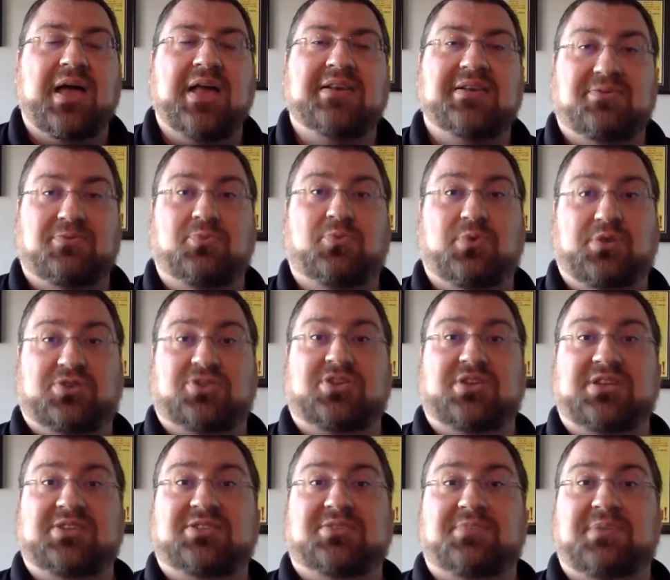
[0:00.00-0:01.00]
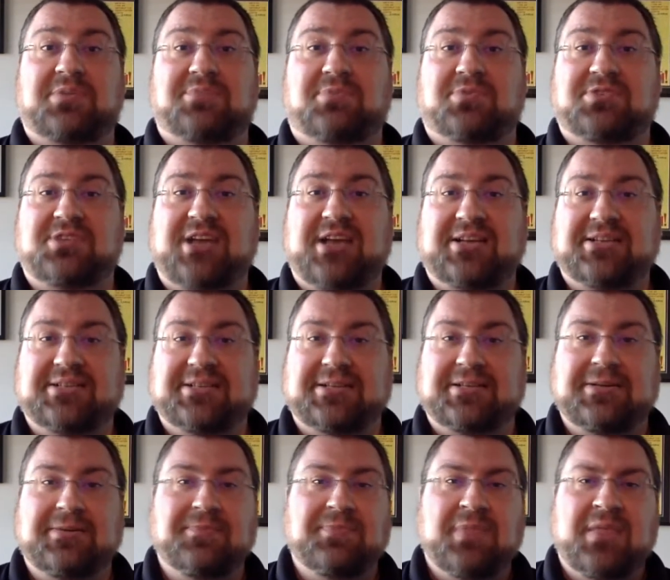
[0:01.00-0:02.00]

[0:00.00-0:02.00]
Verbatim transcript: and which needs to be protected?